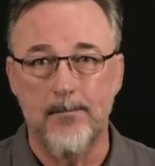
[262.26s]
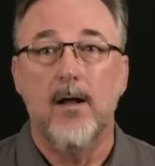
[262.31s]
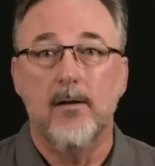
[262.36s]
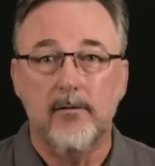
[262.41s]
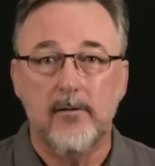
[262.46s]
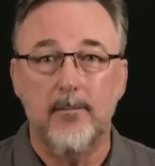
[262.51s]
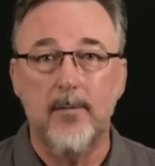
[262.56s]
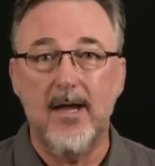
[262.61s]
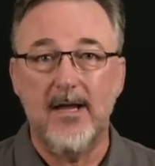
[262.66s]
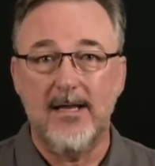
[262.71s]

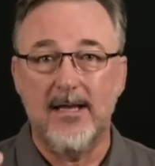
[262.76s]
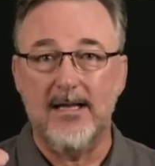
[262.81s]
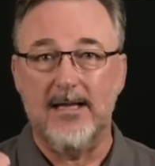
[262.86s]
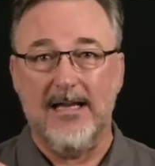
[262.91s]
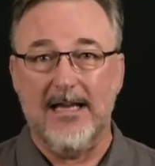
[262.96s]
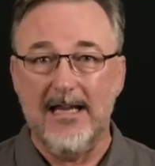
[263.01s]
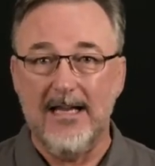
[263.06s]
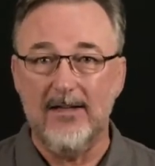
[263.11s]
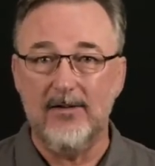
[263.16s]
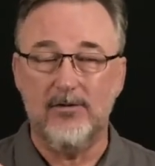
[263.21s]
To make it
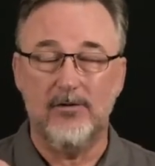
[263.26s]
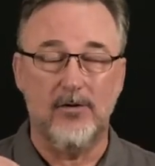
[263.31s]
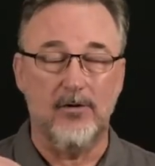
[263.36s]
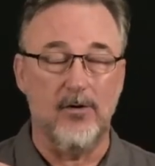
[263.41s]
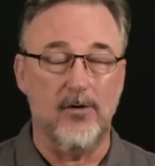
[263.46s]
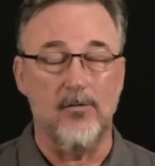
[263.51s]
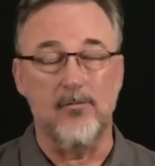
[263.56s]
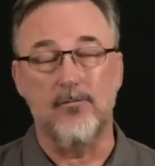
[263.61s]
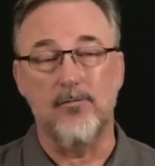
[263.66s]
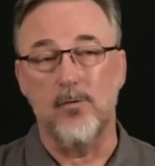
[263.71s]

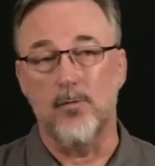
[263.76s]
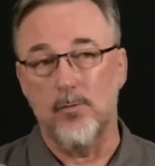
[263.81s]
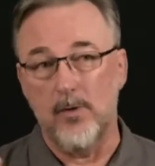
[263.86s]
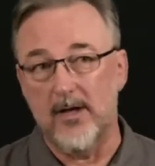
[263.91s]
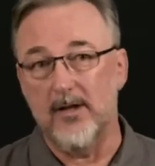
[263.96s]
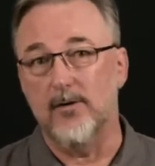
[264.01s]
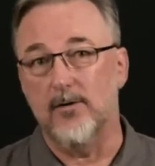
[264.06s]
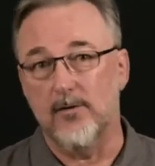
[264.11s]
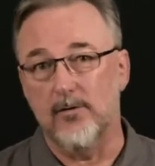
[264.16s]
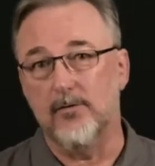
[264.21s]
easier for
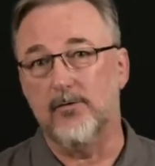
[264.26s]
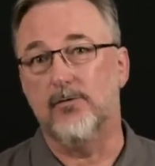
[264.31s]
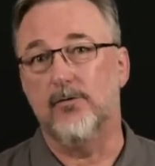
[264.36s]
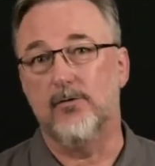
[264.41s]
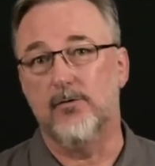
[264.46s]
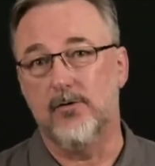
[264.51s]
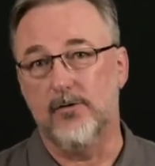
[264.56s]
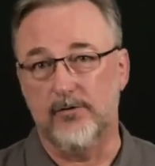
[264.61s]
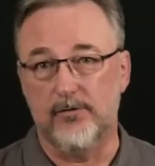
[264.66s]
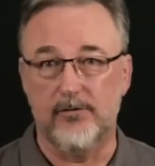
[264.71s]
readers
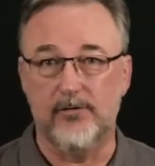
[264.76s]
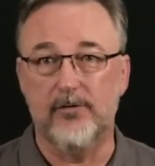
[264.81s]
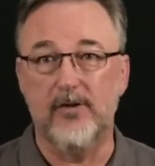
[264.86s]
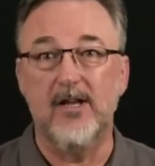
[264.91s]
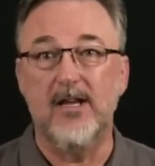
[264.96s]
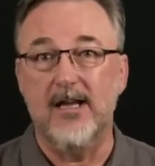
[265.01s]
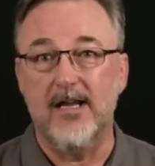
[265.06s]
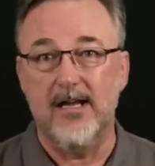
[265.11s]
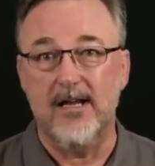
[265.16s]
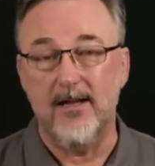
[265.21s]
to
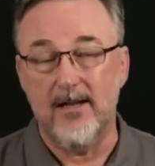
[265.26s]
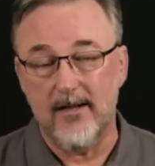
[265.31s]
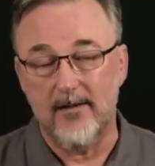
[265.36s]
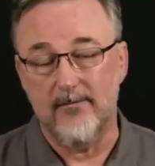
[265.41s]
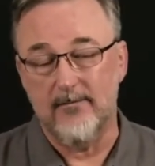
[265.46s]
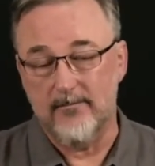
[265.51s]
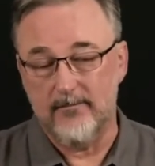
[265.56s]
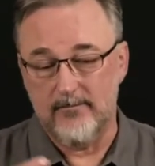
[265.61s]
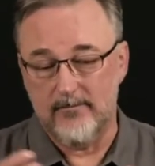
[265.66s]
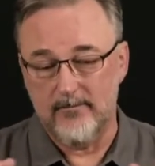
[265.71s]
see
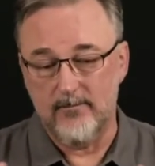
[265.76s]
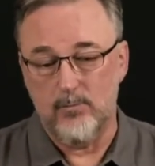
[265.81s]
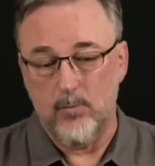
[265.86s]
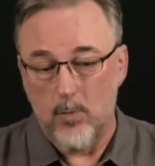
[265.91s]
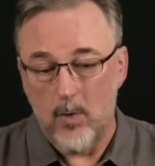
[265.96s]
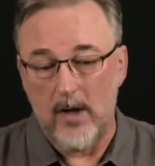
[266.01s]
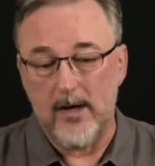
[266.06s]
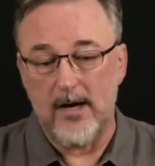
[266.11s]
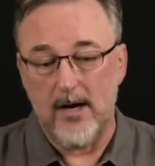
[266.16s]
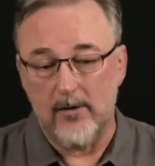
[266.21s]

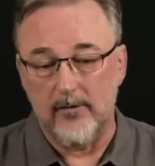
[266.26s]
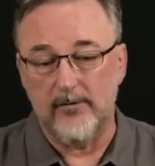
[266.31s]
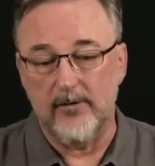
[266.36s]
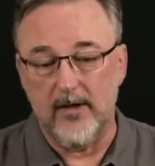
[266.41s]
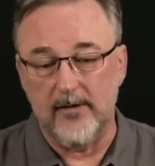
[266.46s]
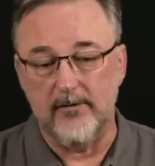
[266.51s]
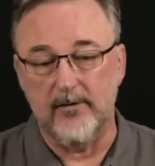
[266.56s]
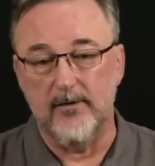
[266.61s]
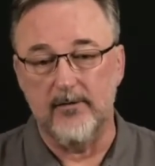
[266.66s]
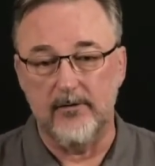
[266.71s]
what our
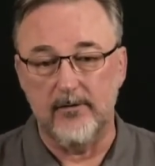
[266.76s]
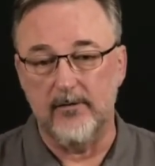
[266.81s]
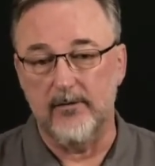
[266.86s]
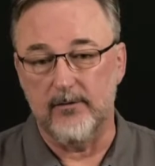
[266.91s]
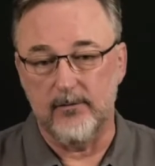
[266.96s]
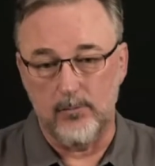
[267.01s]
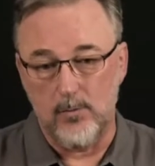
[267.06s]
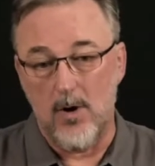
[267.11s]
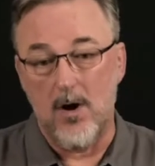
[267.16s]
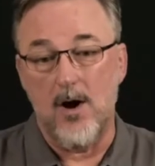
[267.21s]

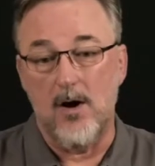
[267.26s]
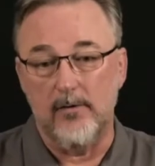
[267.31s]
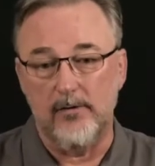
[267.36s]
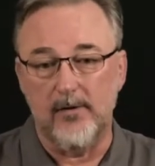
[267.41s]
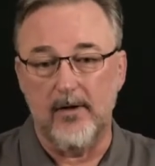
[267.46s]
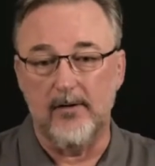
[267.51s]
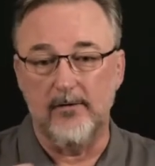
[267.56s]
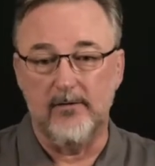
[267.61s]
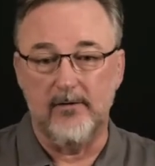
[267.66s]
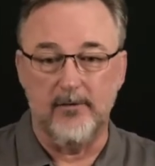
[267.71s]
sentences, where our
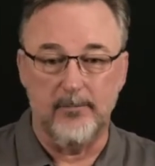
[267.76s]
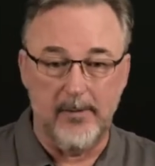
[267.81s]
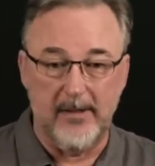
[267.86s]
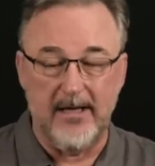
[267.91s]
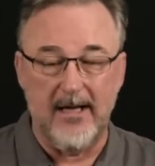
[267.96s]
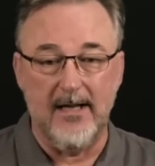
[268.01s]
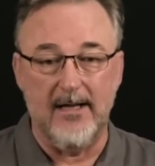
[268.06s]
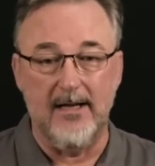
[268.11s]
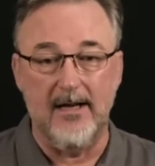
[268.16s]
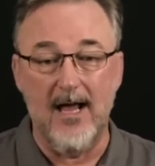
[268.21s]
sentences
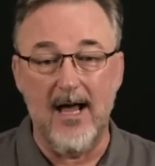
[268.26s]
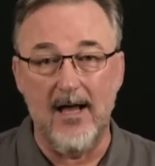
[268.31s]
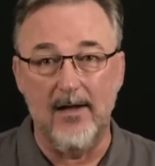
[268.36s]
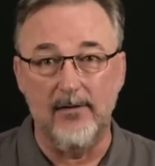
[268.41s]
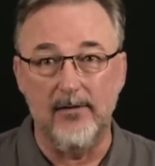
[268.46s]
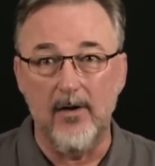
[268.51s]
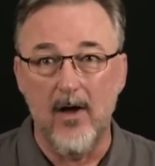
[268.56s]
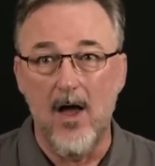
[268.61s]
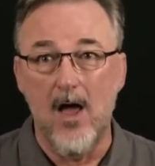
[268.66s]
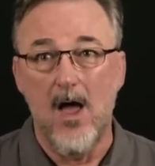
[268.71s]
begin and
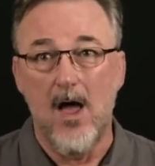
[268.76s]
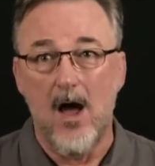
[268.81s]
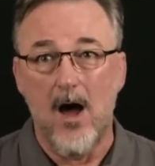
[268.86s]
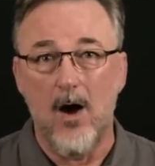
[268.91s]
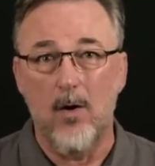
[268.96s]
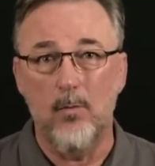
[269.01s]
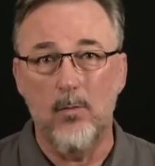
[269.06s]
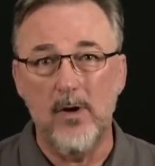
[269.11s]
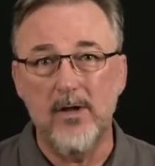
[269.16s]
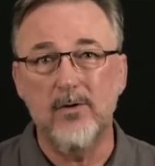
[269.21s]
end,
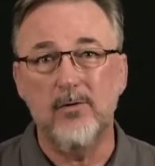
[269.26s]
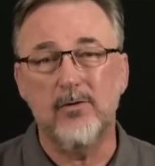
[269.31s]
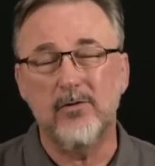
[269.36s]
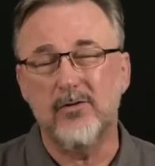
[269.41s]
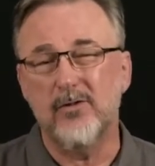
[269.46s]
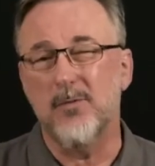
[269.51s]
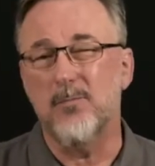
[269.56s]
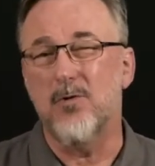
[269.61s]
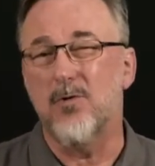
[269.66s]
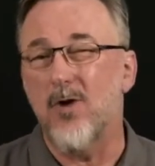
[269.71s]
we use
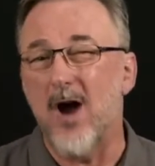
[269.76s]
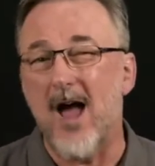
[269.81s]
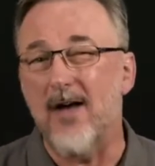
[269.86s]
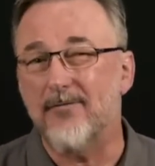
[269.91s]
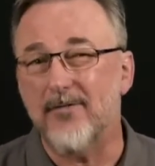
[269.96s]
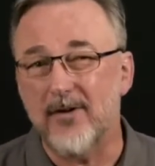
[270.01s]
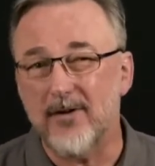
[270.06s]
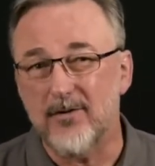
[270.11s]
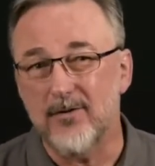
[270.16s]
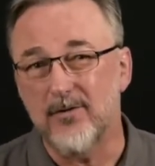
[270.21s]
some
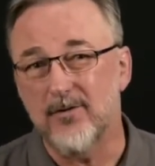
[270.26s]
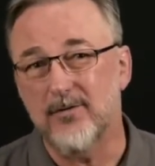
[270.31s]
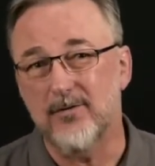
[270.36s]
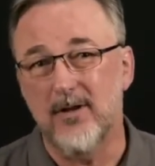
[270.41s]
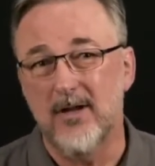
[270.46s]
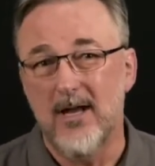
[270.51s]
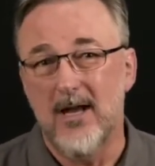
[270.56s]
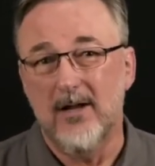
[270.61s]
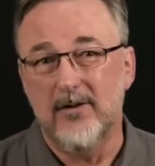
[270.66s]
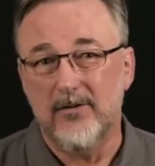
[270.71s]
graphical
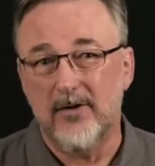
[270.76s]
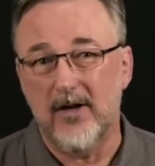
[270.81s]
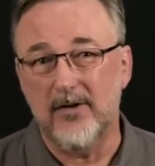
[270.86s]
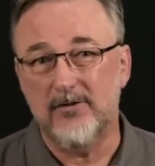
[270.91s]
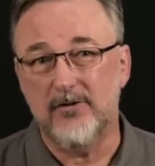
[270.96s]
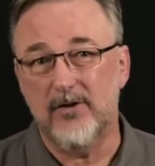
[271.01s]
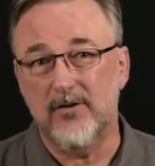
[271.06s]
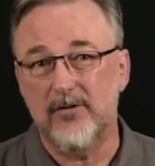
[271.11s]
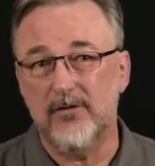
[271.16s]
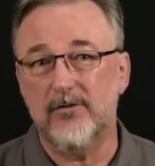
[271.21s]

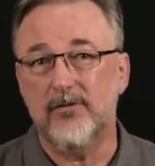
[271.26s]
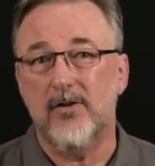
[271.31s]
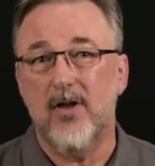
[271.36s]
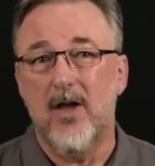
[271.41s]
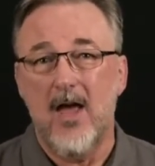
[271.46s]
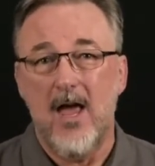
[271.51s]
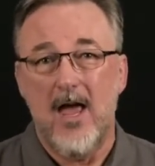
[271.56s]
touches.